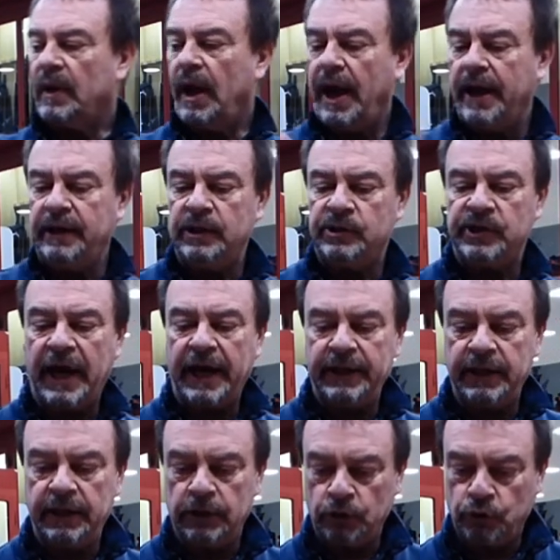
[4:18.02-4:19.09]
I
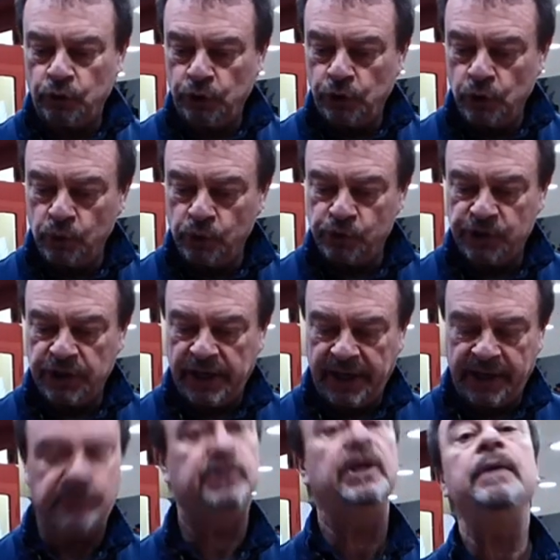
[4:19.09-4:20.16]
decided to use
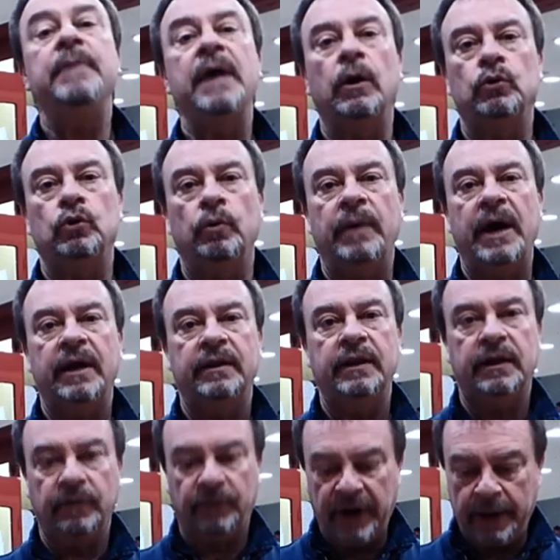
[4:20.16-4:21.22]
a
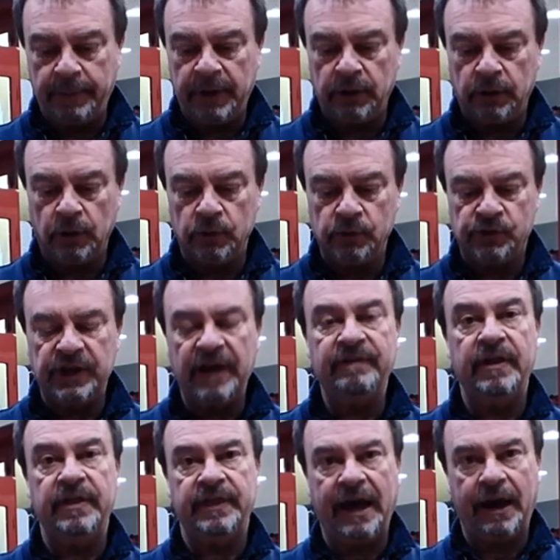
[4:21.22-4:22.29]
semi-automatic Remington
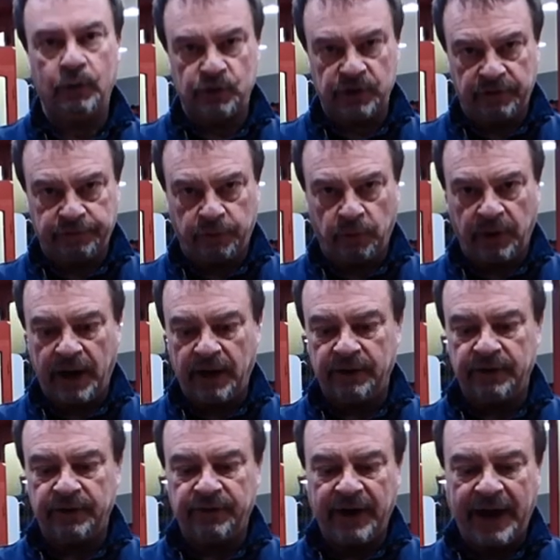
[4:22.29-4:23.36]

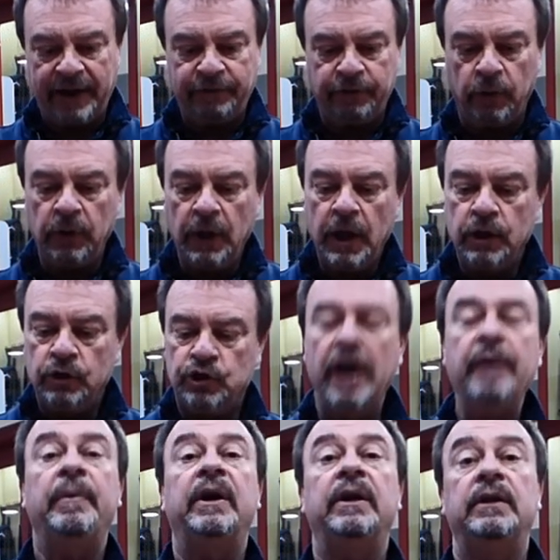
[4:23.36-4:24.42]
7400 rifle,
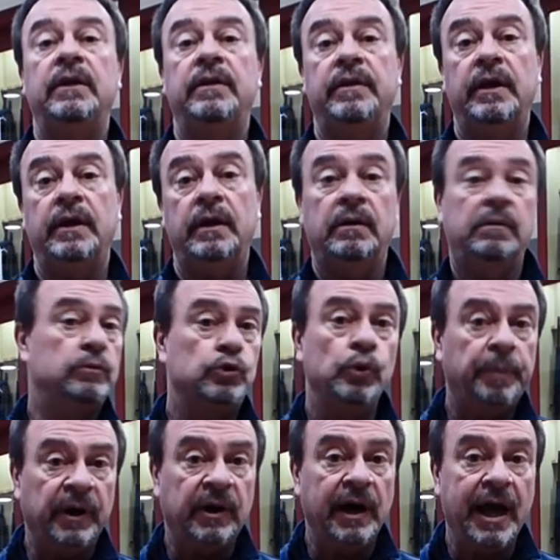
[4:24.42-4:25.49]
chambered in the
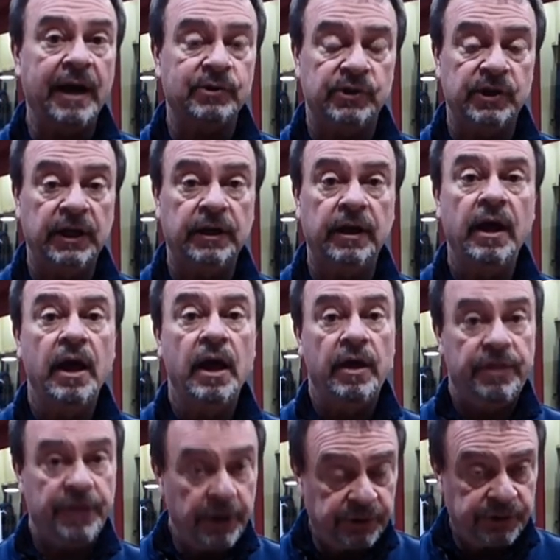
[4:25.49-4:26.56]
super classic
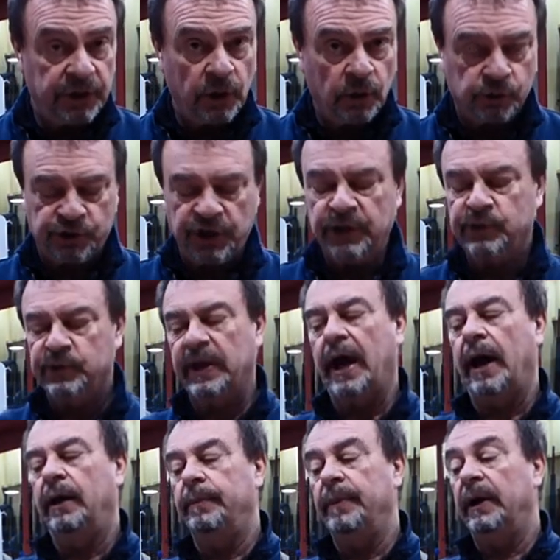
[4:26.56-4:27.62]
30.06
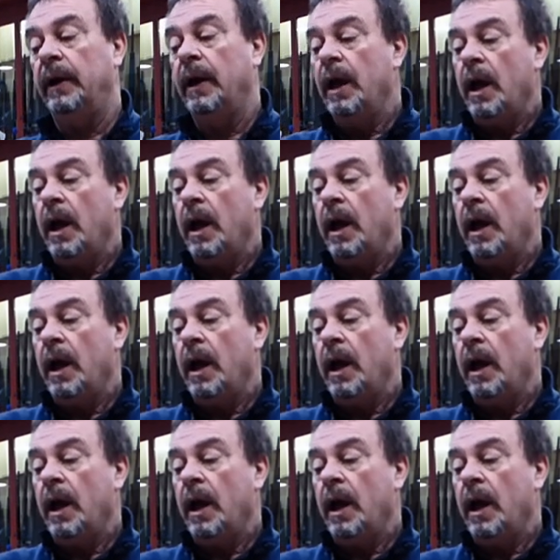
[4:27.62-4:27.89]
caliber.